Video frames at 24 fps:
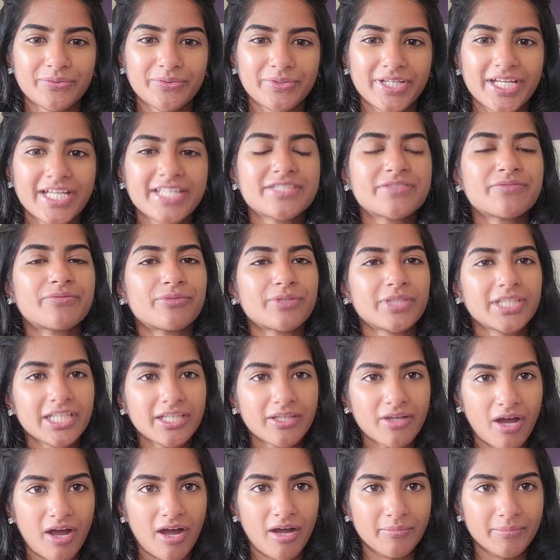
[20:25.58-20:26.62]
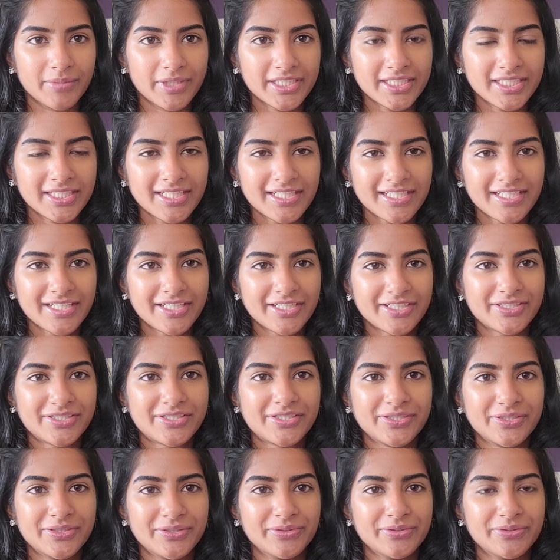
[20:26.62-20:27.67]
it's really common
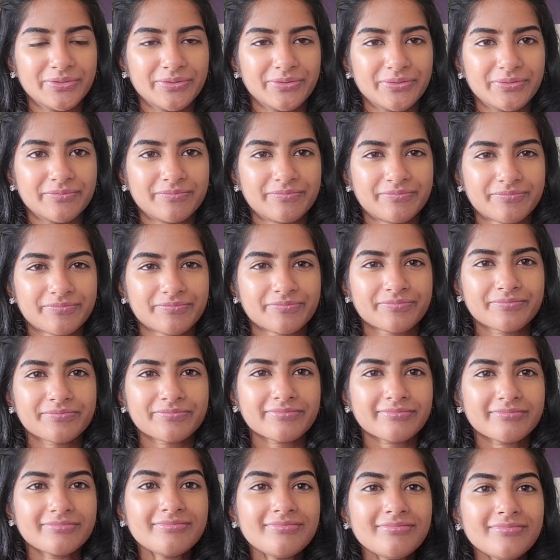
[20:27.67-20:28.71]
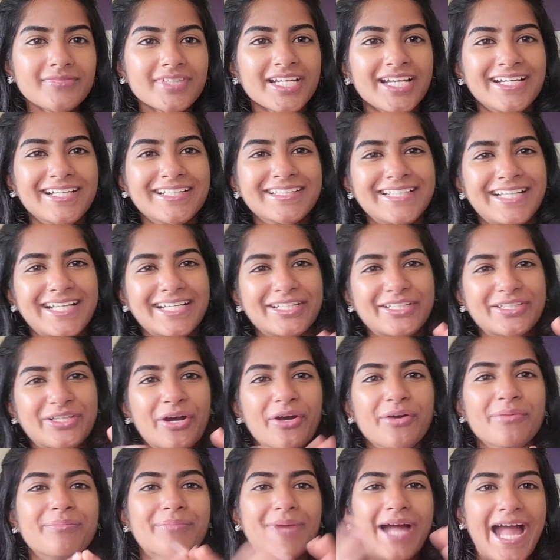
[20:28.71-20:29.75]
to like
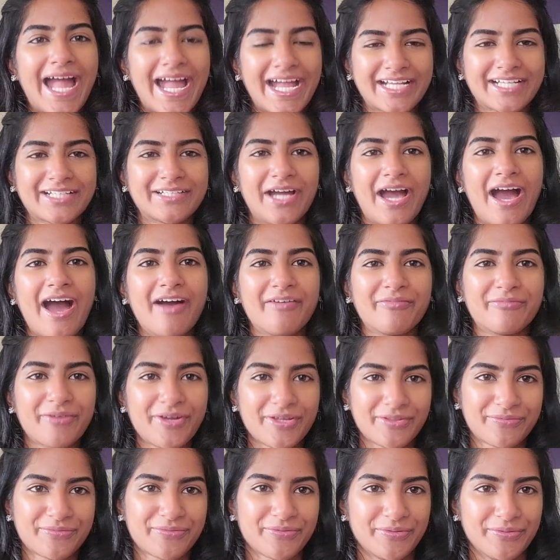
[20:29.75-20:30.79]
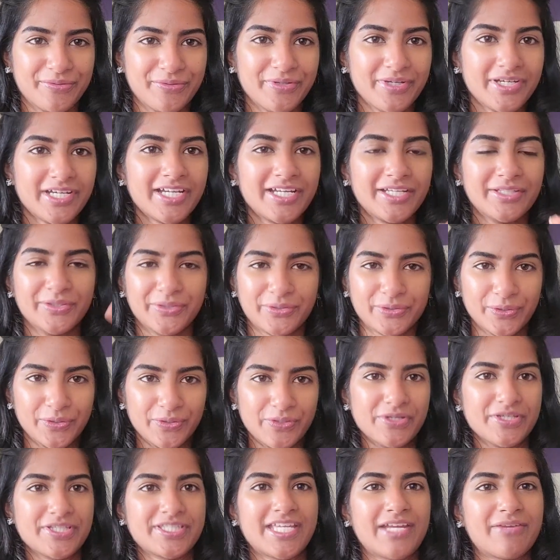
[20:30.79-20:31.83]
go back halfway through your
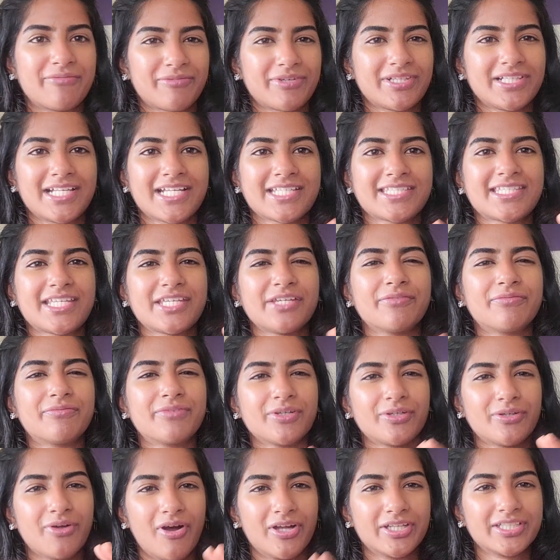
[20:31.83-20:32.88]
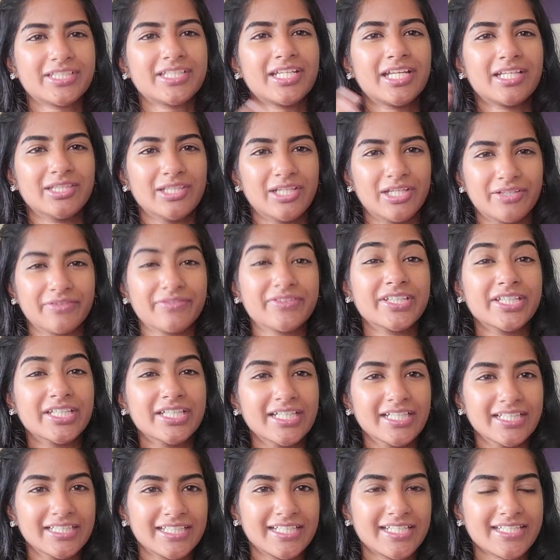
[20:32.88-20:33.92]
course and realize that you've forgotten a lot of the
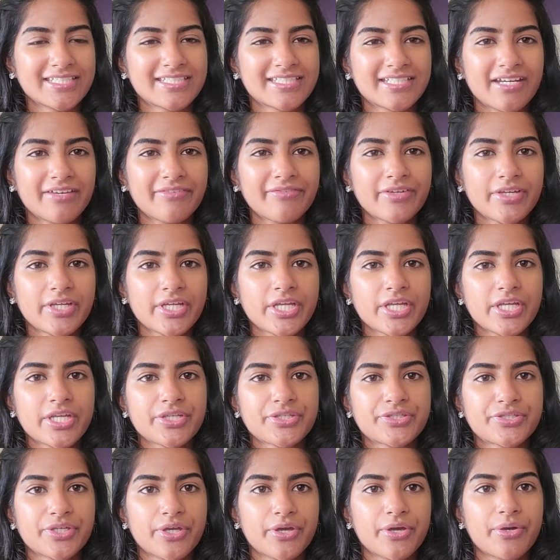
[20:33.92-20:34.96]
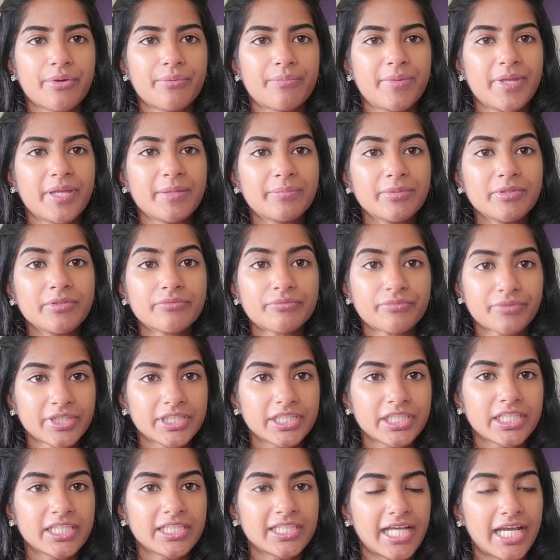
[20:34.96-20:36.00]
earlier stuff. So people
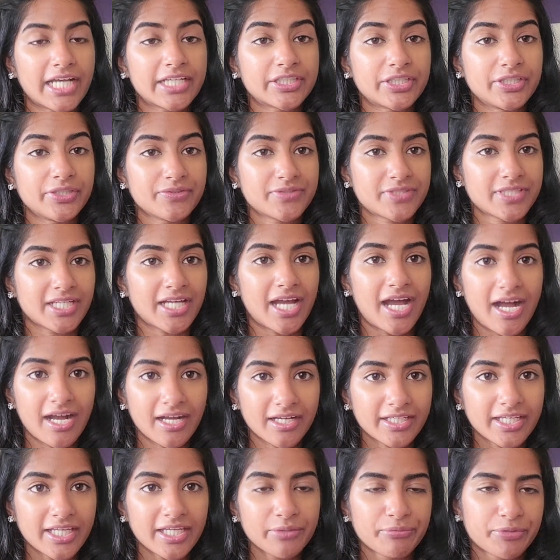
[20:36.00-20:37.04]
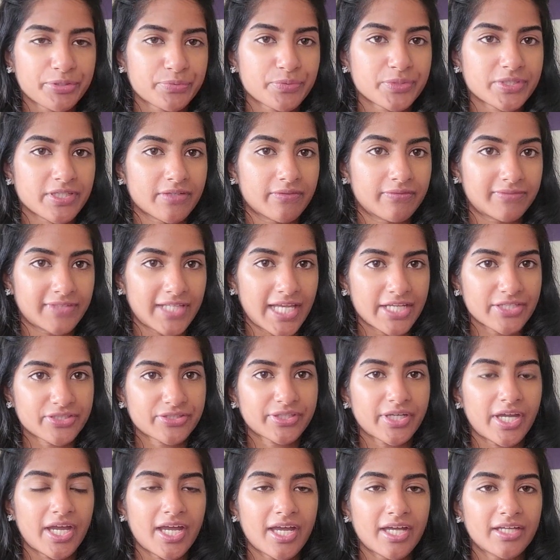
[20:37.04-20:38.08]
really liked using Anki, which was a
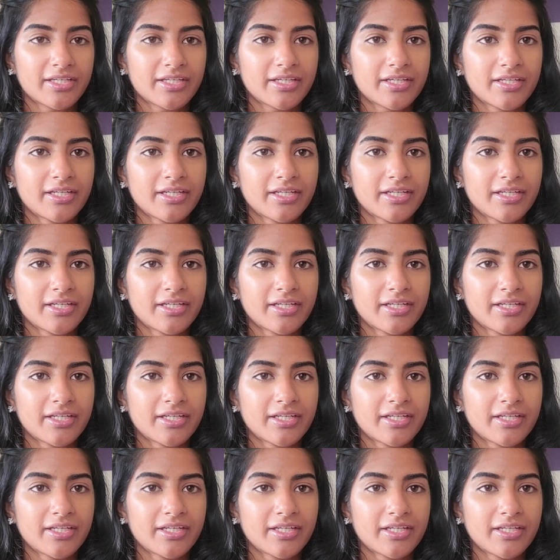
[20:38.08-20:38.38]
flashcard